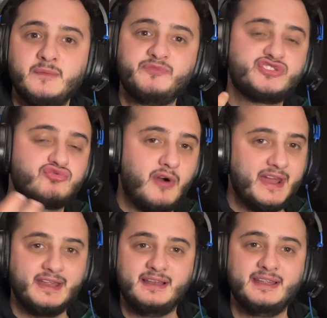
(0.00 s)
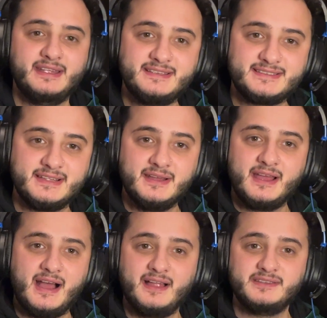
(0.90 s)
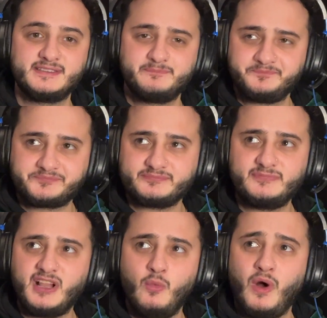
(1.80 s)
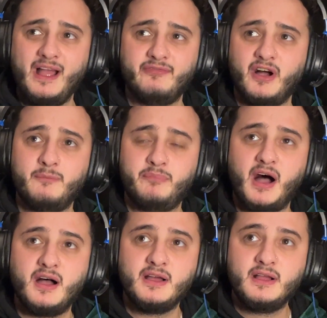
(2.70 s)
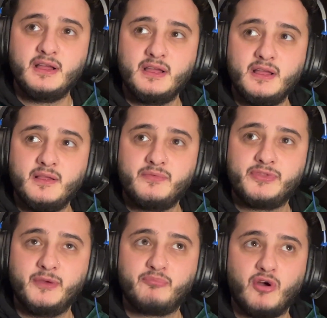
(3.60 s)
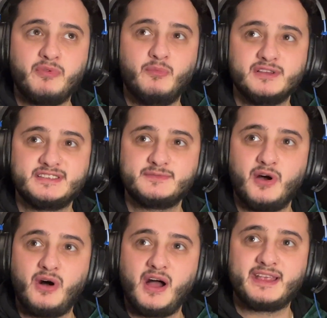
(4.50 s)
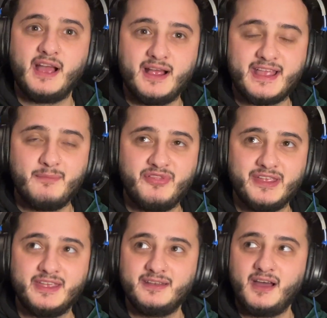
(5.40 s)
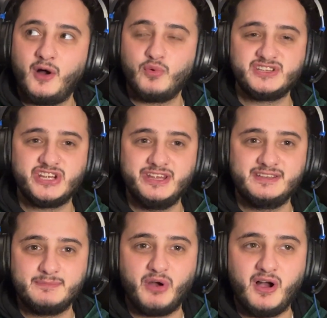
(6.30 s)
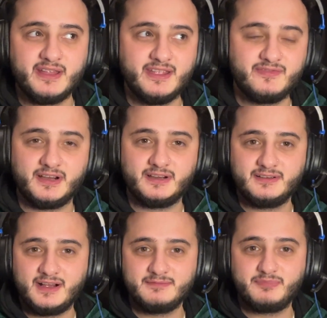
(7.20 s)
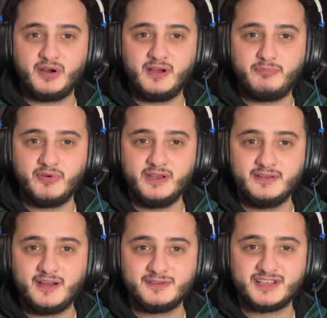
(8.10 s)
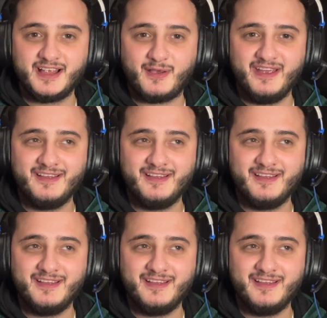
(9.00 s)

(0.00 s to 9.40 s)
tried at least and whatever. But the problem was as well, I kept thinking, I wish he'd parting gift her at a point. I was like,